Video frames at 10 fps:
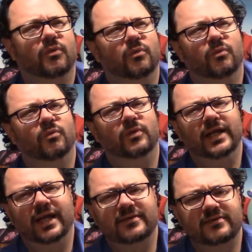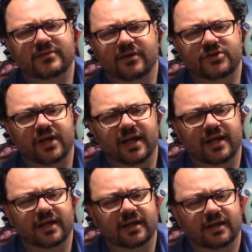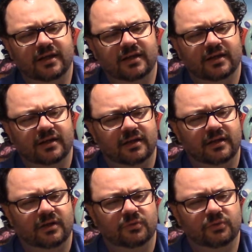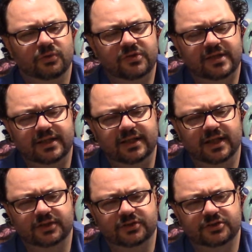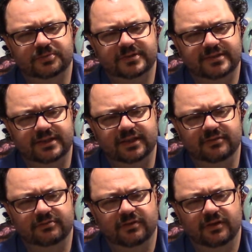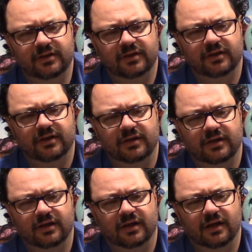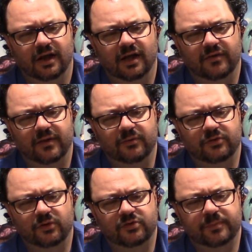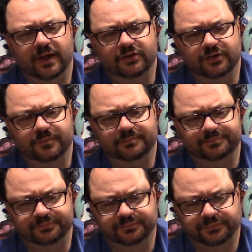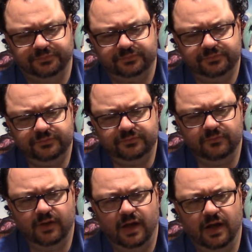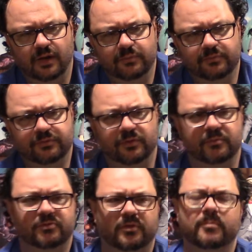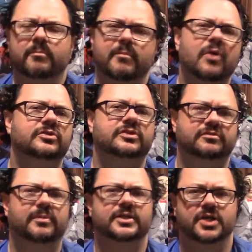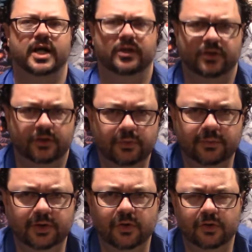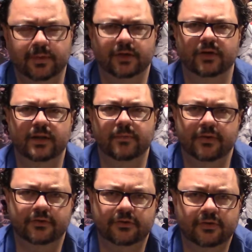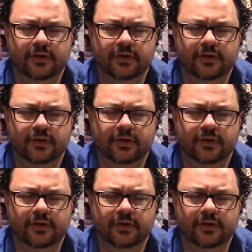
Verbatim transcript: we had such a routine on Christmas Eve uh, that was so special. Uh, for for most of my childhood, we would go to my grandmother's,